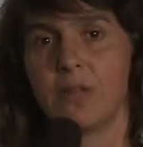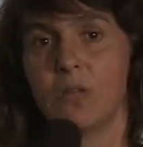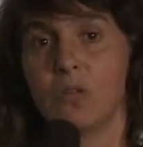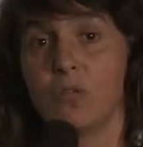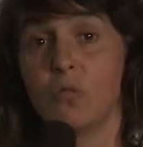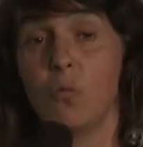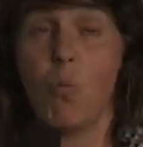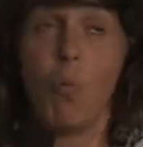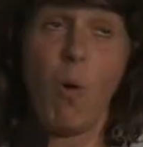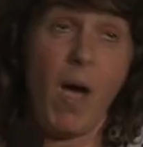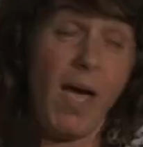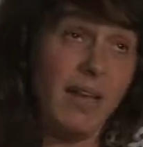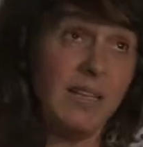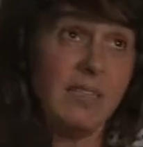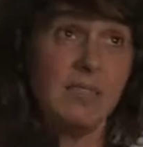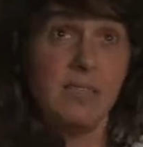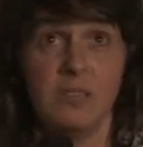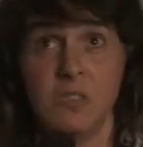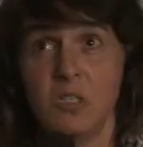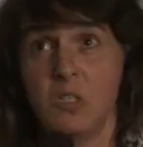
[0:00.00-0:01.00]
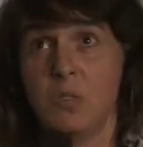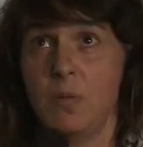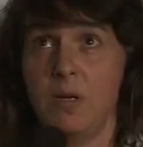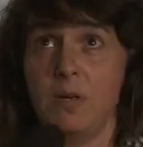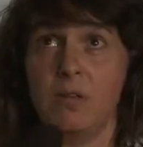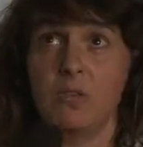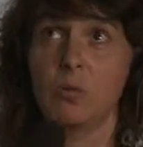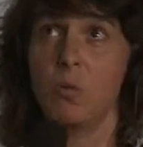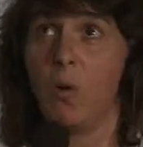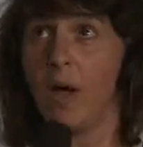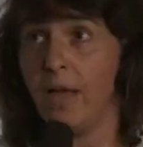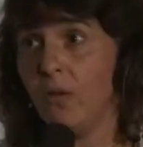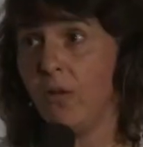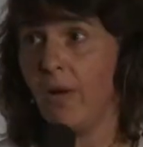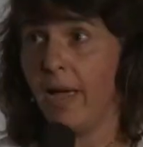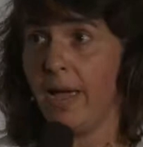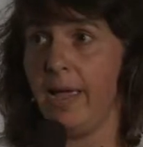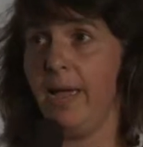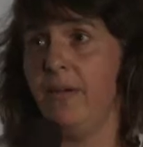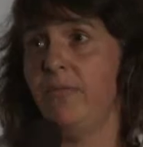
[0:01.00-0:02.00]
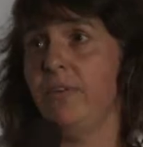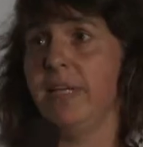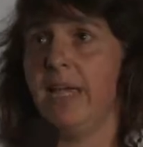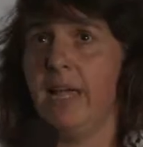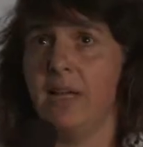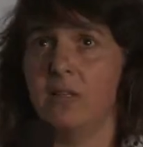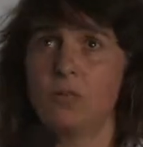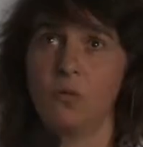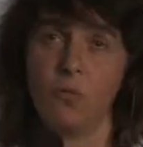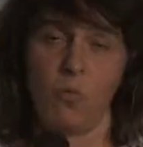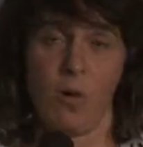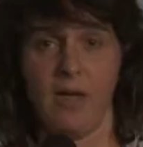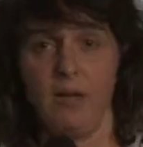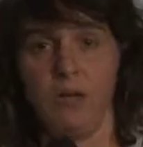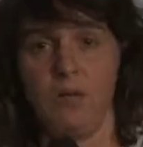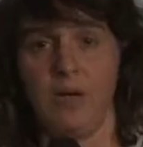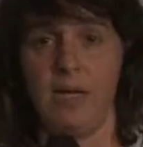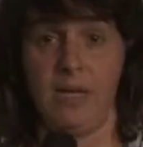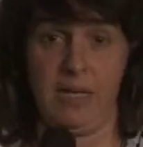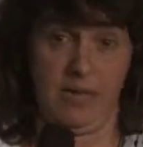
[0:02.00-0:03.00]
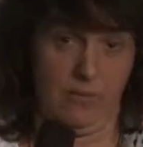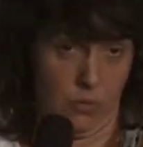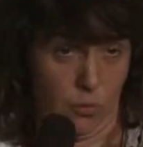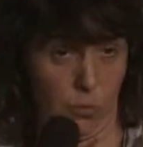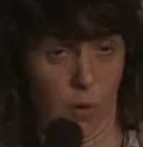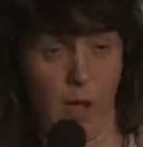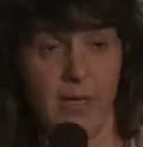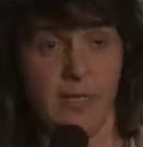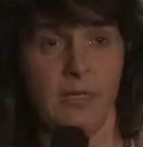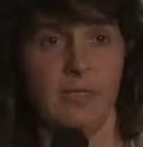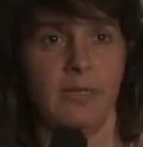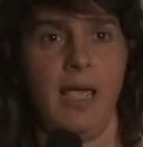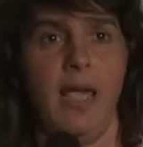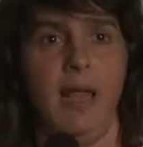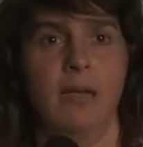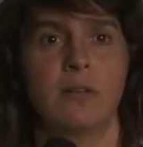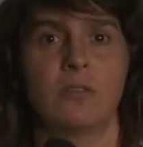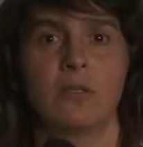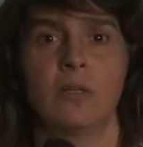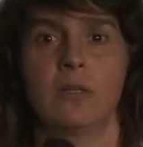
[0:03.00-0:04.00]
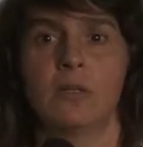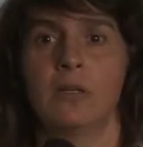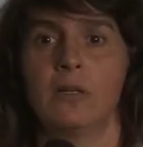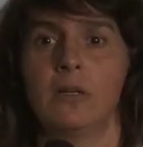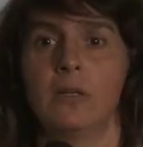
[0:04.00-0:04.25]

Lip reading: So what is this experience? Why do I have a cancer? Why do I have twice cancer?